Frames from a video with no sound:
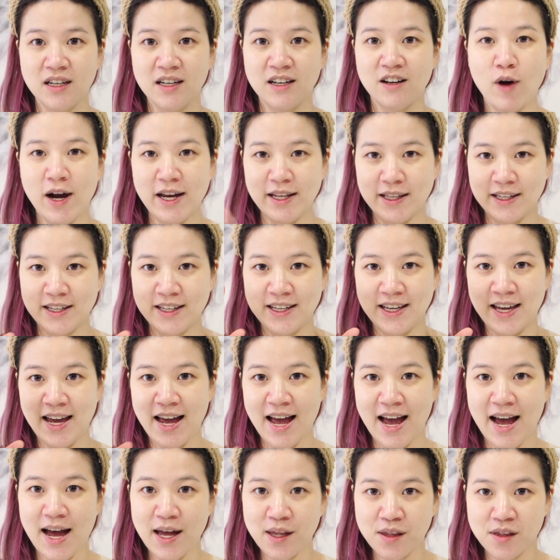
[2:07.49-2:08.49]
white
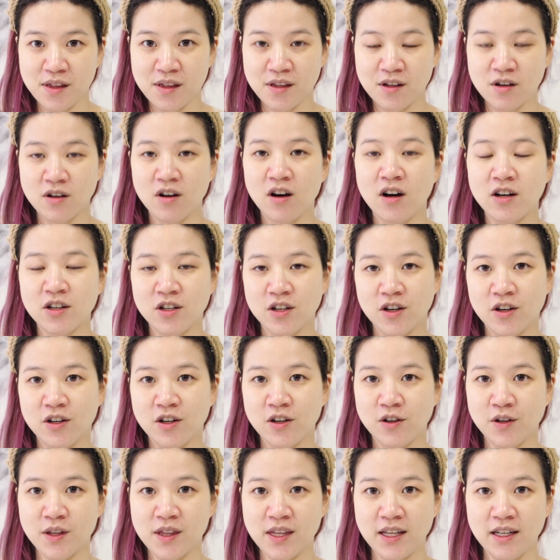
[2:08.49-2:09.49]
cast on
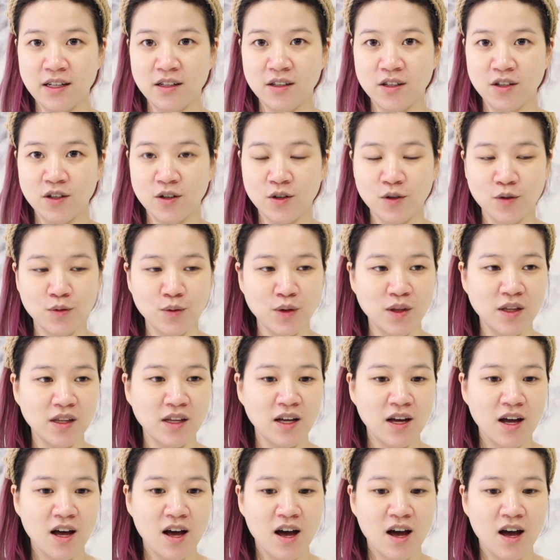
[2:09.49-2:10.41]
darker skin tones.